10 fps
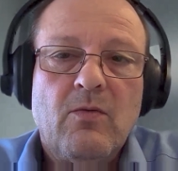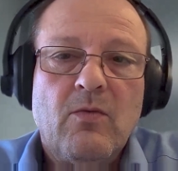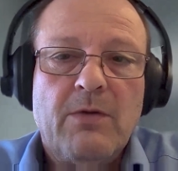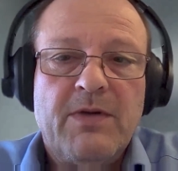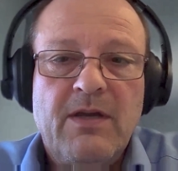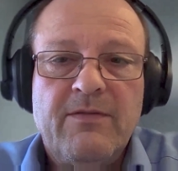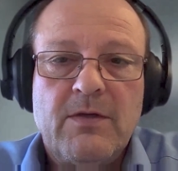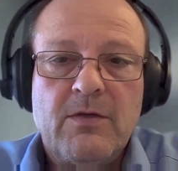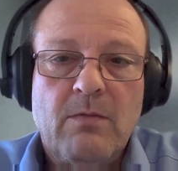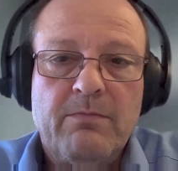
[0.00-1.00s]
where we have
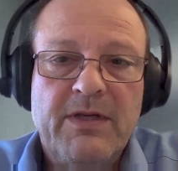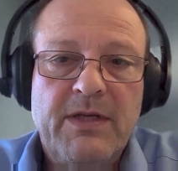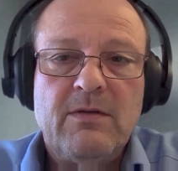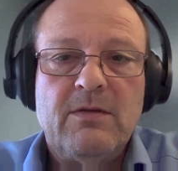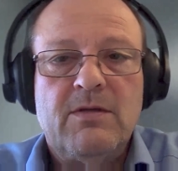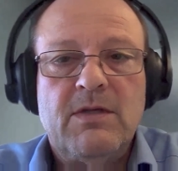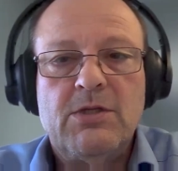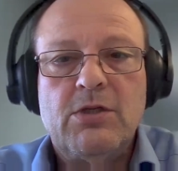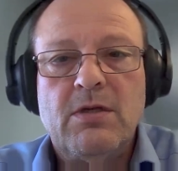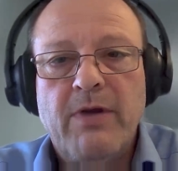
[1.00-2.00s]
the complete
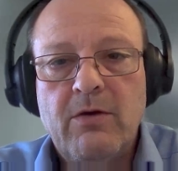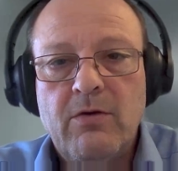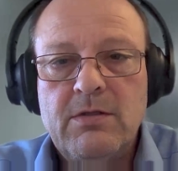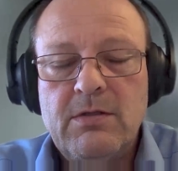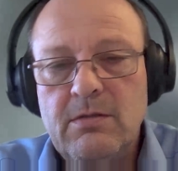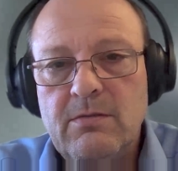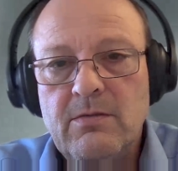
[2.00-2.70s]
digital record,